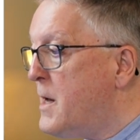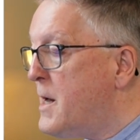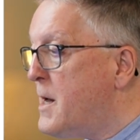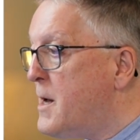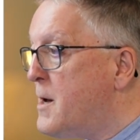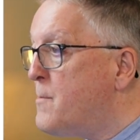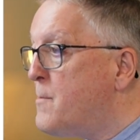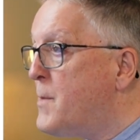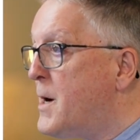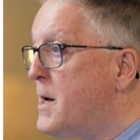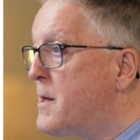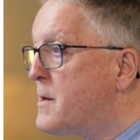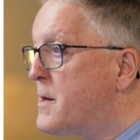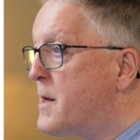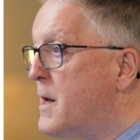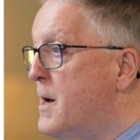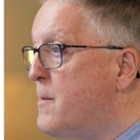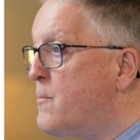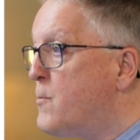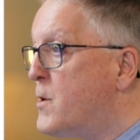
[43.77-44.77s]
And by the
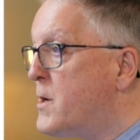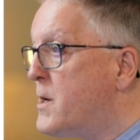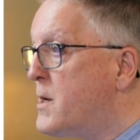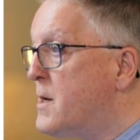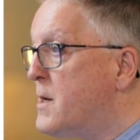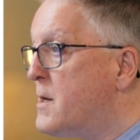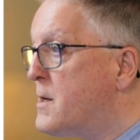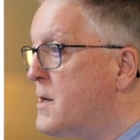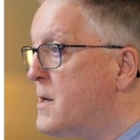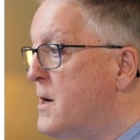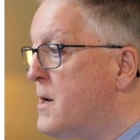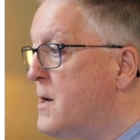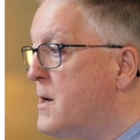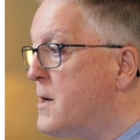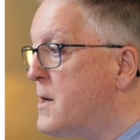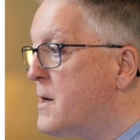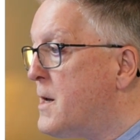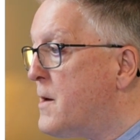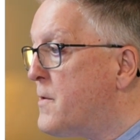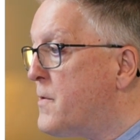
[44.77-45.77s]
time we get
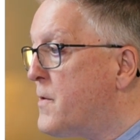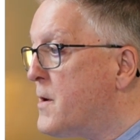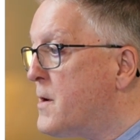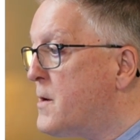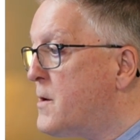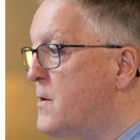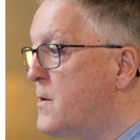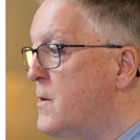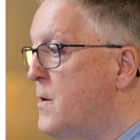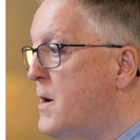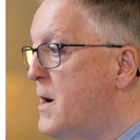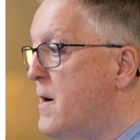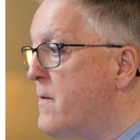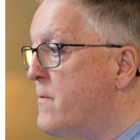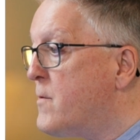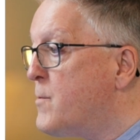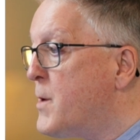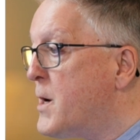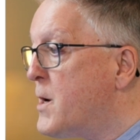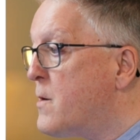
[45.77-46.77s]
done, I think you'll
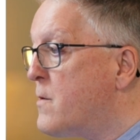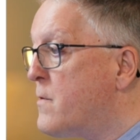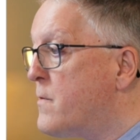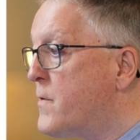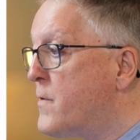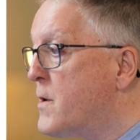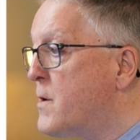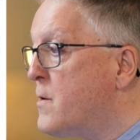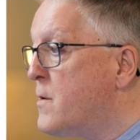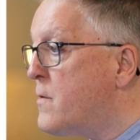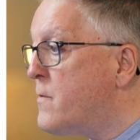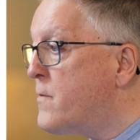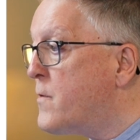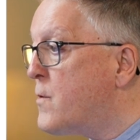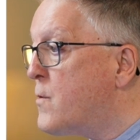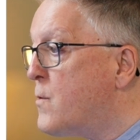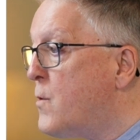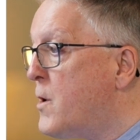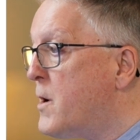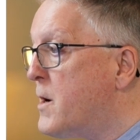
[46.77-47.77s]
have a better feel for
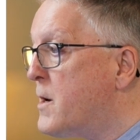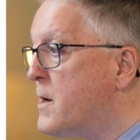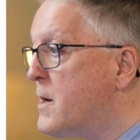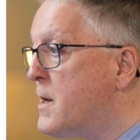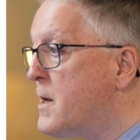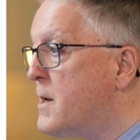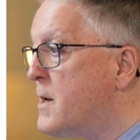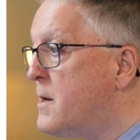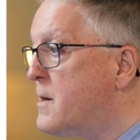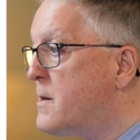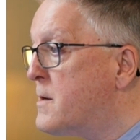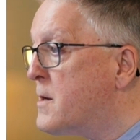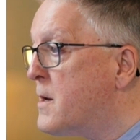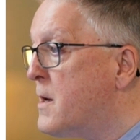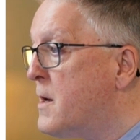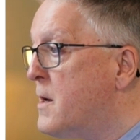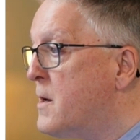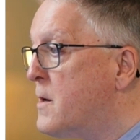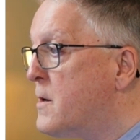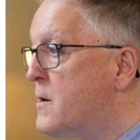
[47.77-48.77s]
what needs
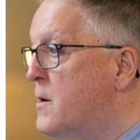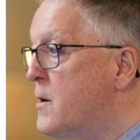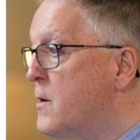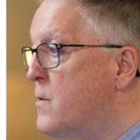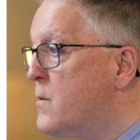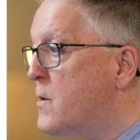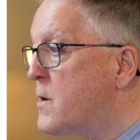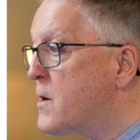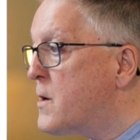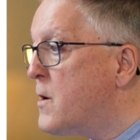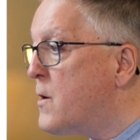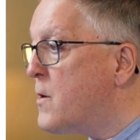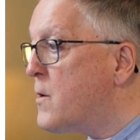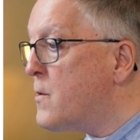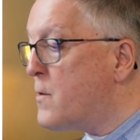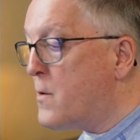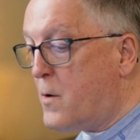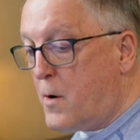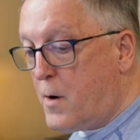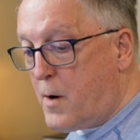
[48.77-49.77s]
to
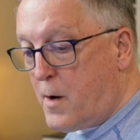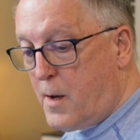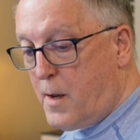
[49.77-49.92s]
occur.